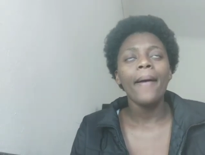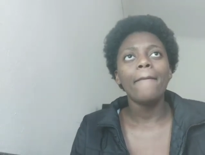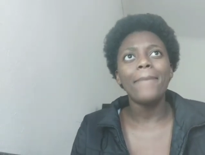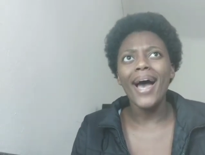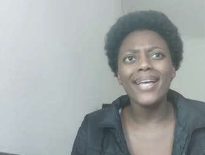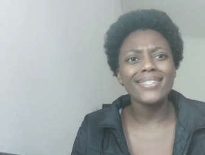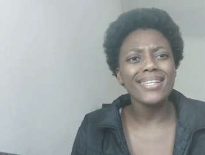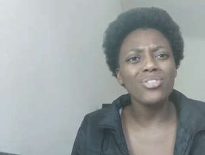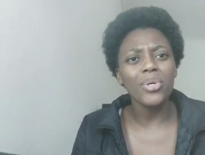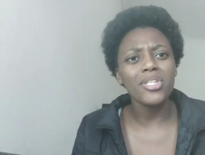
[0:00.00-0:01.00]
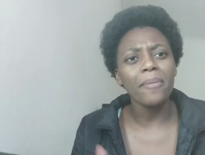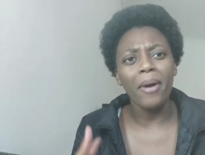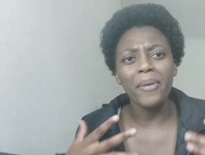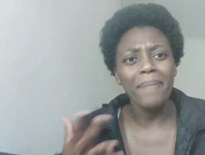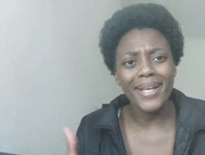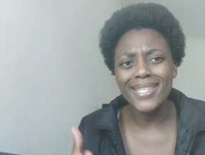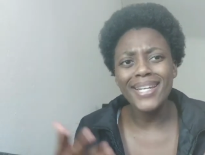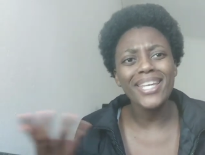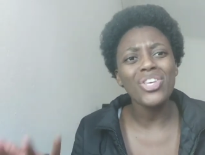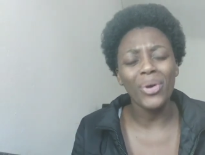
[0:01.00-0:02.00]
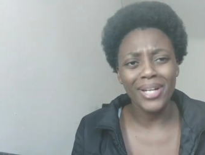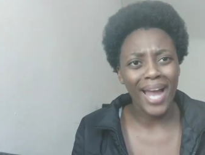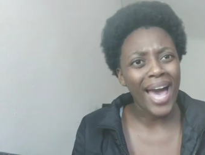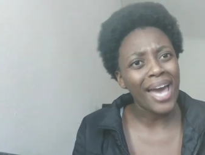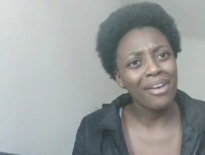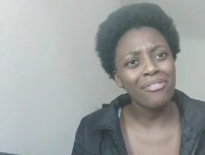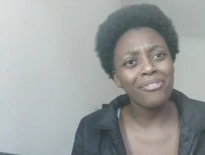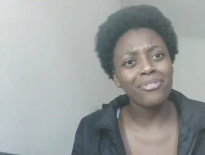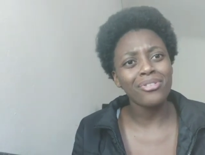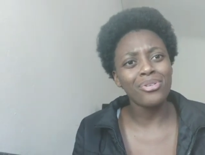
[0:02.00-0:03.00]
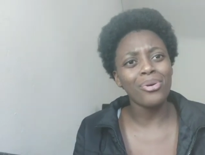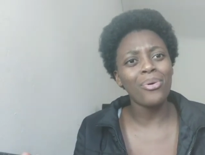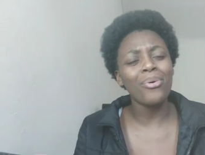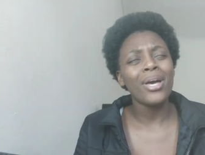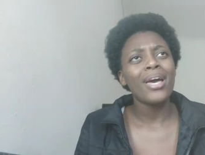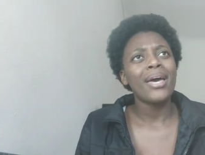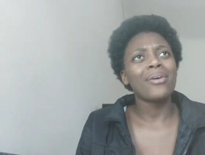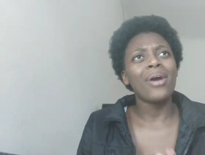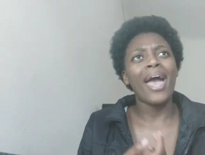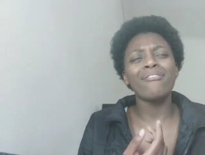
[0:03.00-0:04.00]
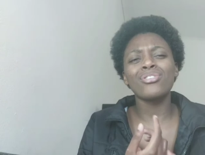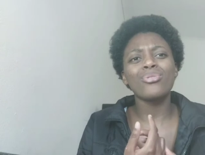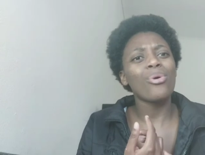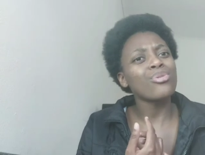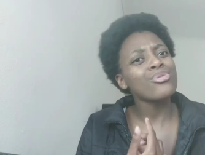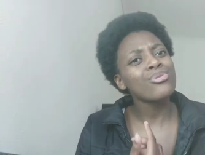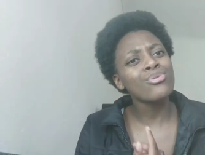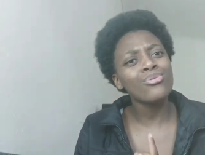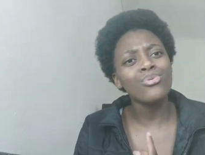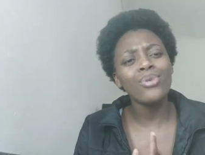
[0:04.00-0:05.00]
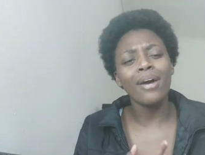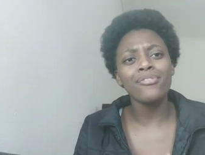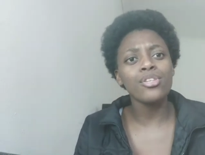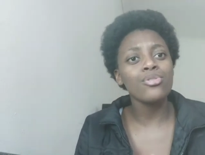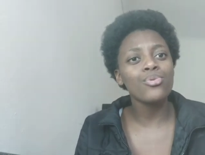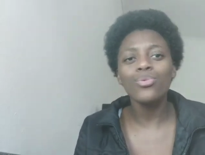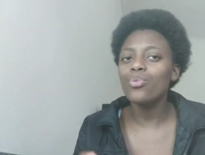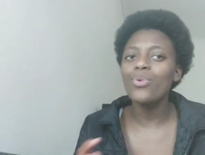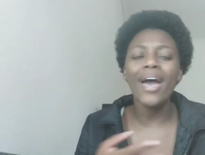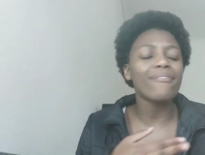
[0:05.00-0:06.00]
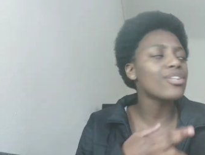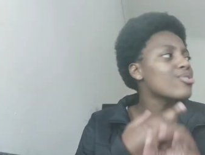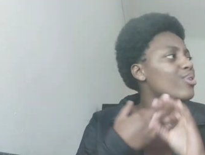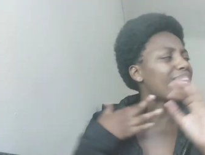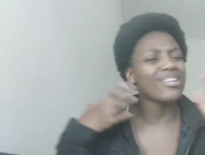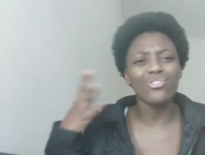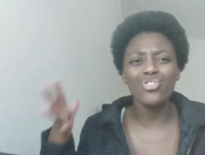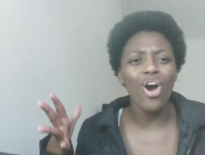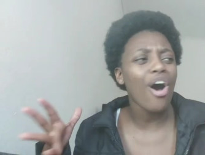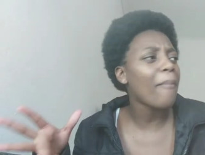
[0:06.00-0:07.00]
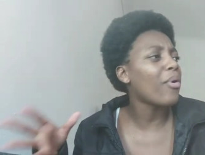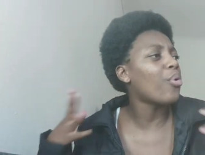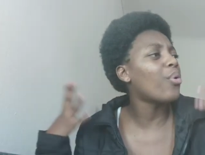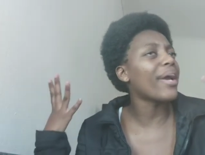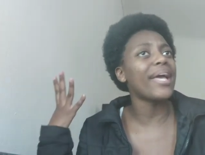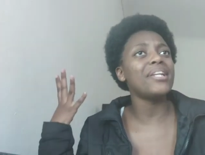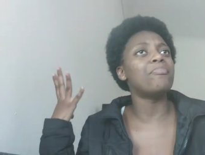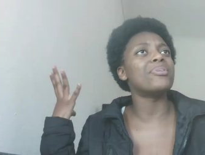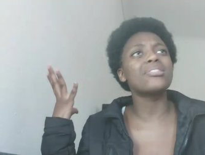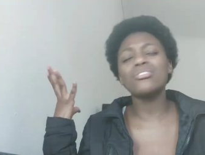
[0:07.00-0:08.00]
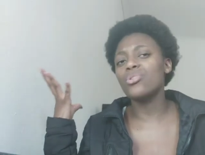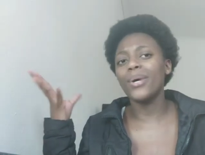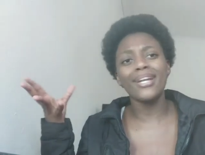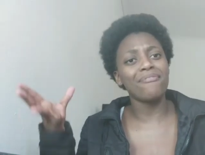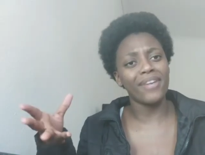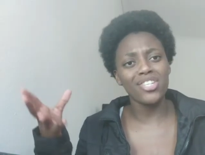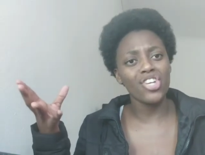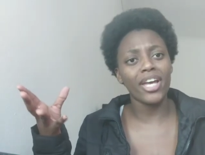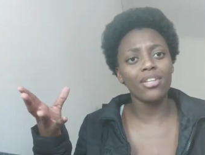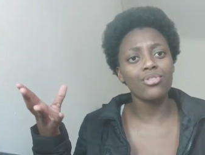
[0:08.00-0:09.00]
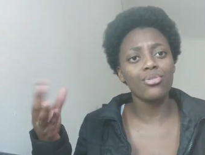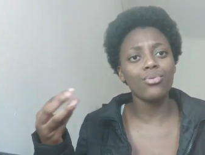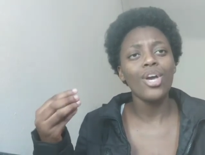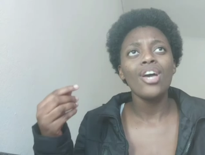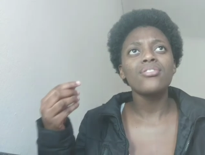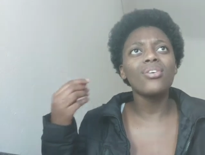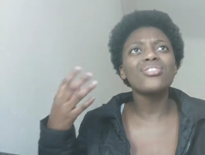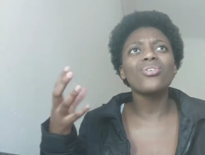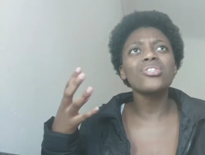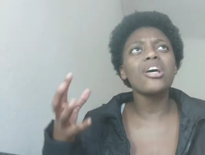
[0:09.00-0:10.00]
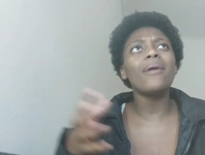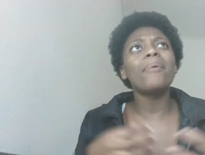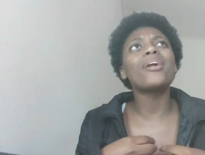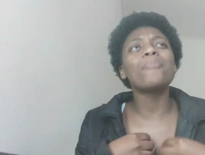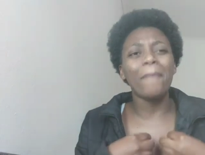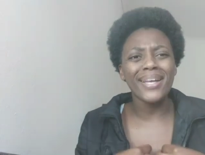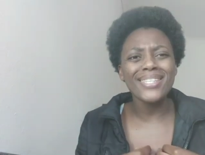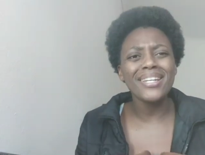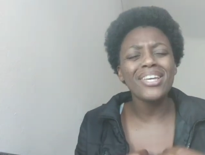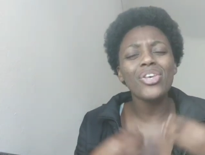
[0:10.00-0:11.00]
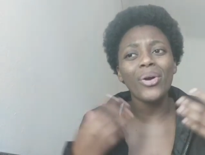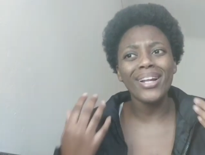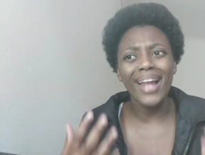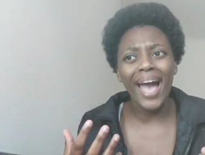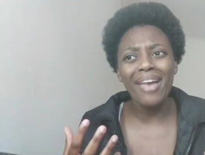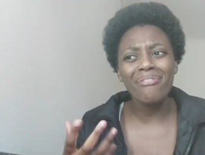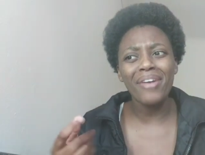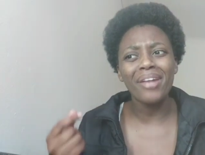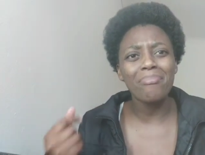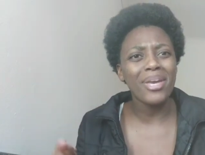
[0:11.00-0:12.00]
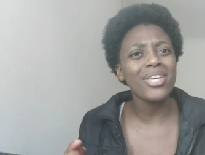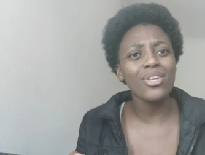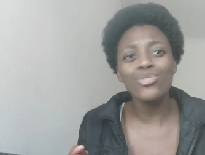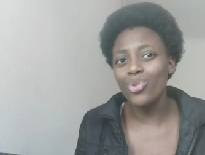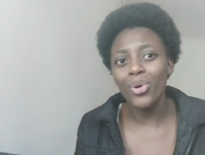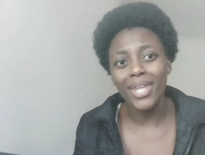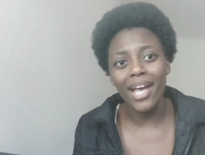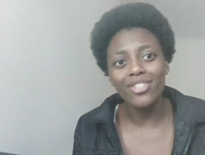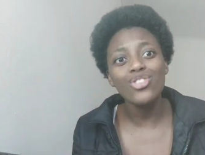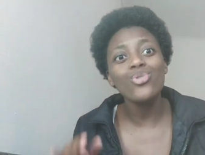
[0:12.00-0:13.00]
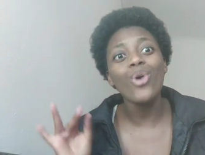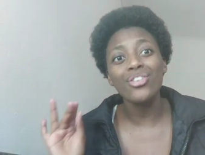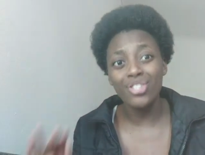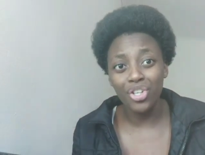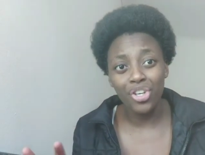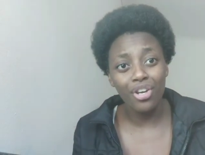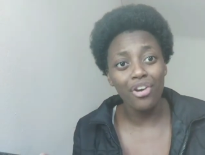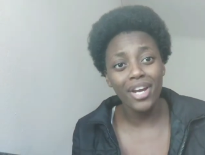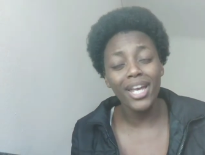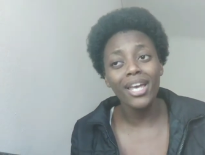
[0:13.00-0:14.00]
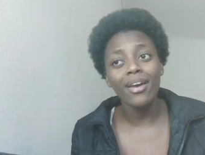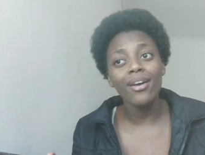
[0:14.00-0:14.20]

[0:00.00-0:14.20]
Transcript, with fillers: But it's also about bettering your life, you know, having to go to school after school, having to get a job or any business you want to venture into. So it's also about bettering your life and making sure that you are securing